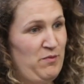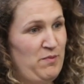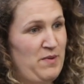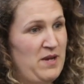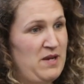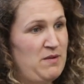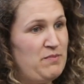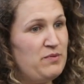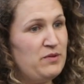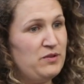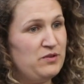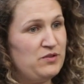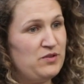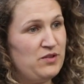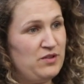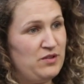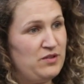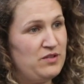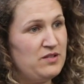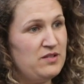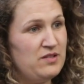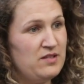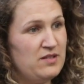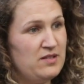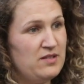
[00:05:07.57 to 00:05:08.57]
People
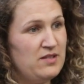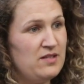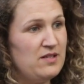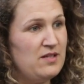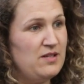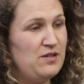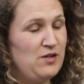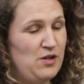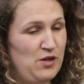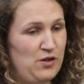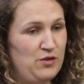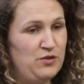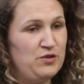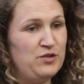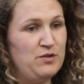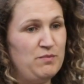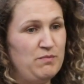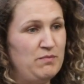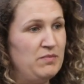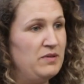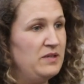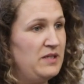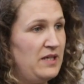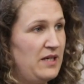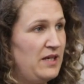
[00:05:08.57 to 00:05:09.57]
just know
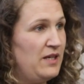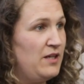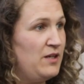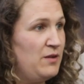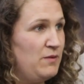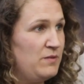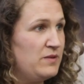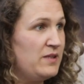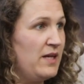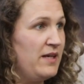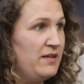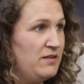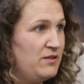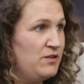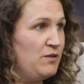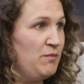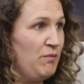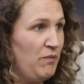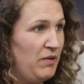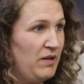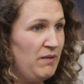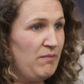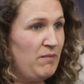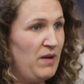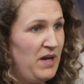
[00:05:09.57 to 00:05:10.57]
somebody who's had
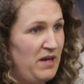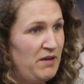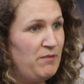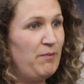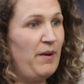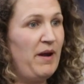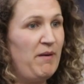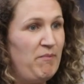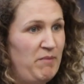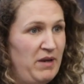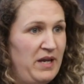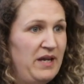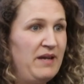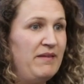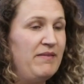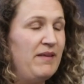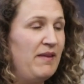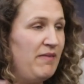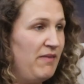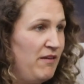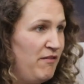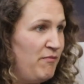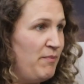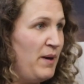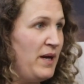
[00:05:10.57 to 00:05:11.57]
something made by me and
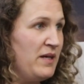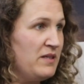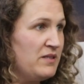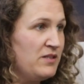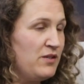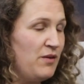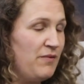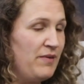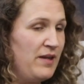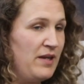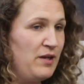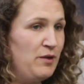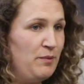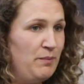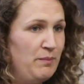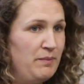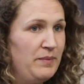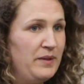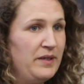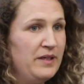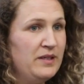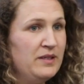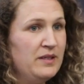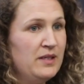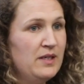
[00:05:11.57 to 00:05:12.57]
then they've passed on their
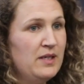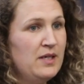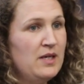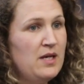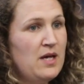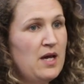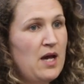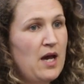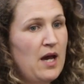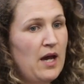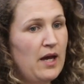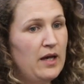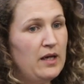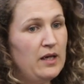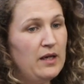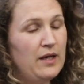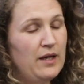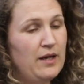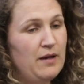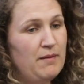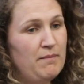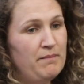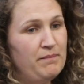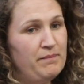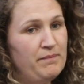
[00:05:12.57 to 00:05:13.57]
number.
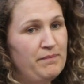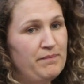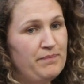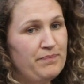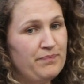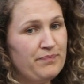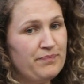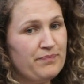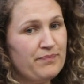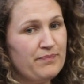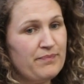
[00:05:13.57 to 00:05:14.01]
And